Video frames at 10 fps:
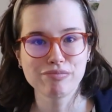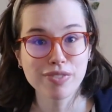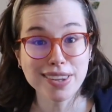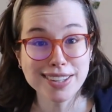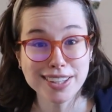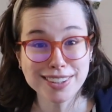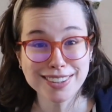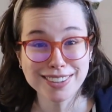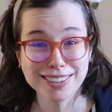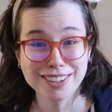
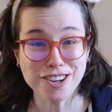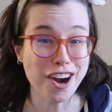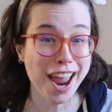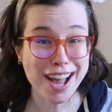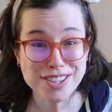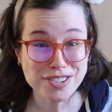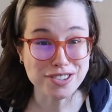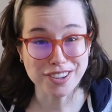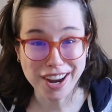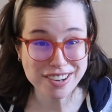nothing grand
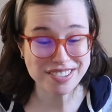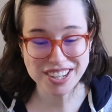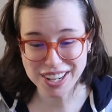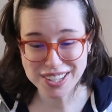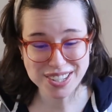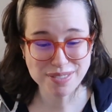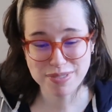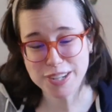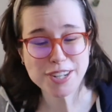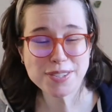or life-changing,
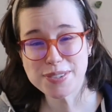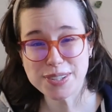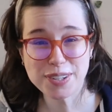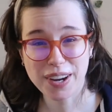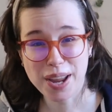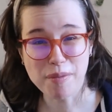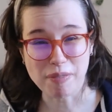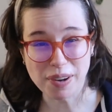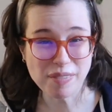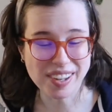but it just was a great
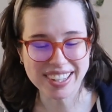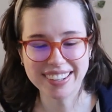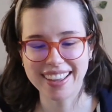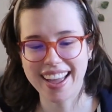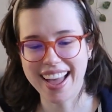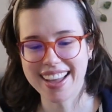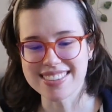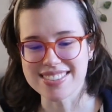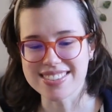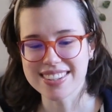moment.
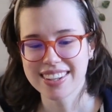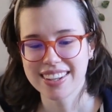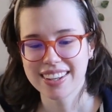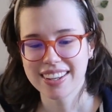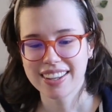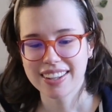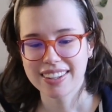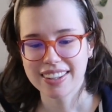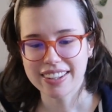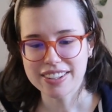And
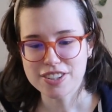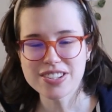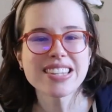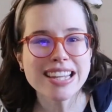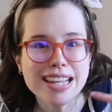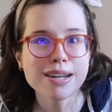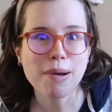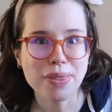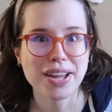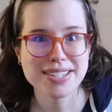just thinking
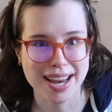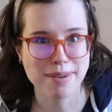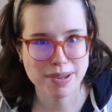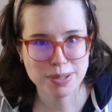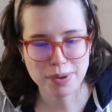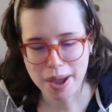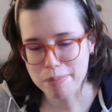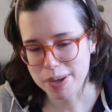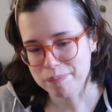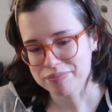about that day makes me
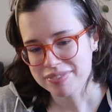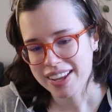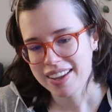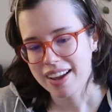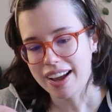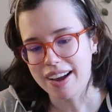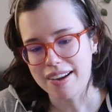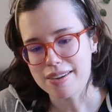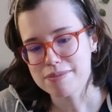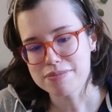happy.
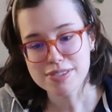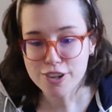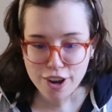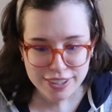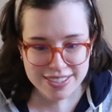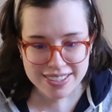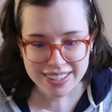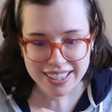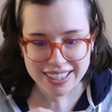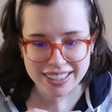Dog
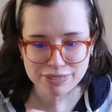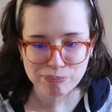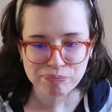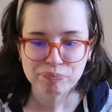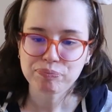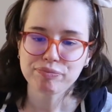sitting,